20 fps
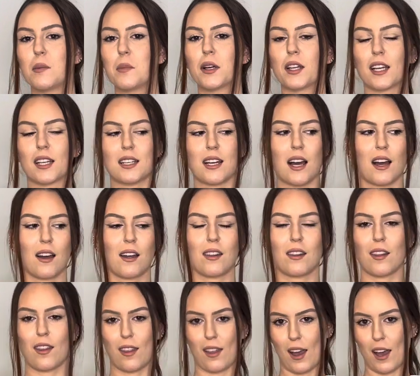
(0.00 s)
but like not
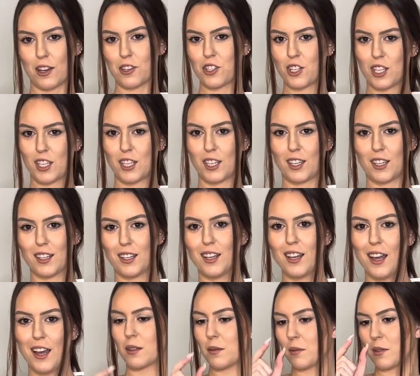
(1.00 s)
that cheeky.
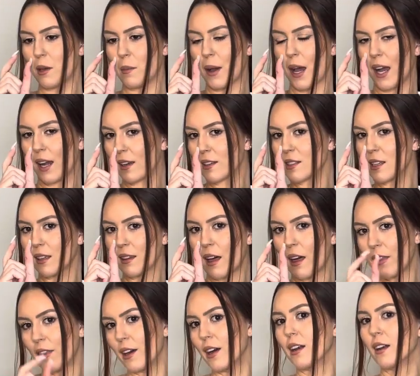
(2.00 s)
The back is like
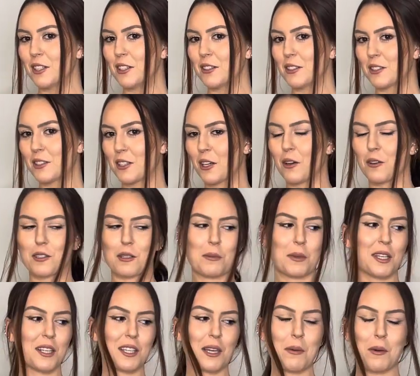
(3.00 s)
that thin. So
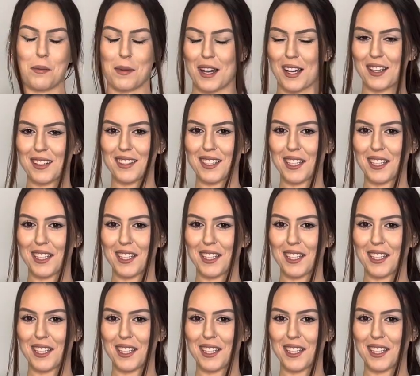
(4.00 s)
something to keep in mind